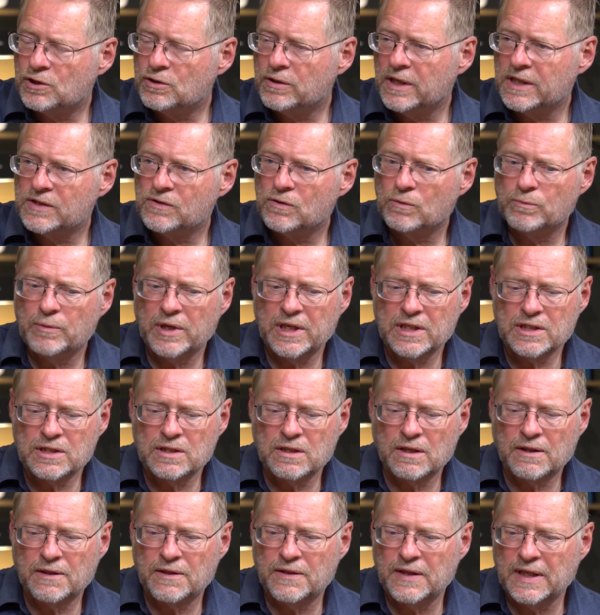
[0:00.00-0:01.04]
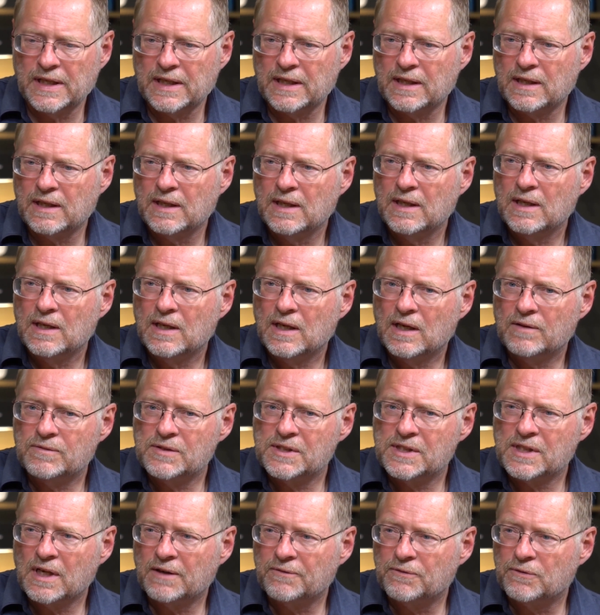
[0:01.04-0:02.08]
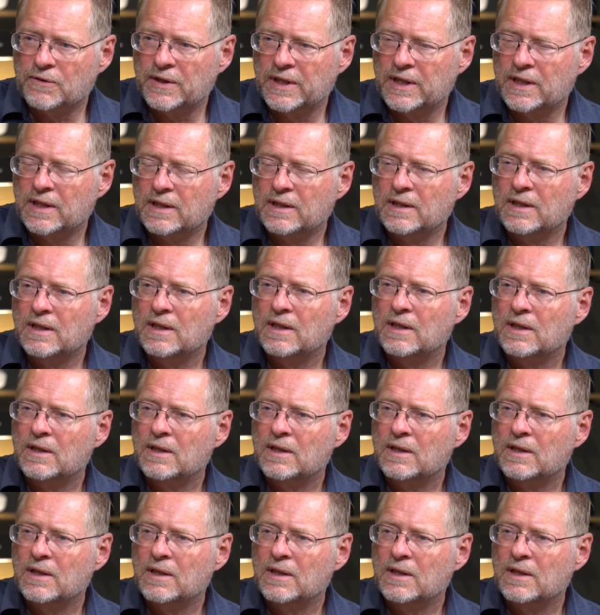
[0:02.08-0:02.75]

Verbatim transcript: a transformation to think of suffering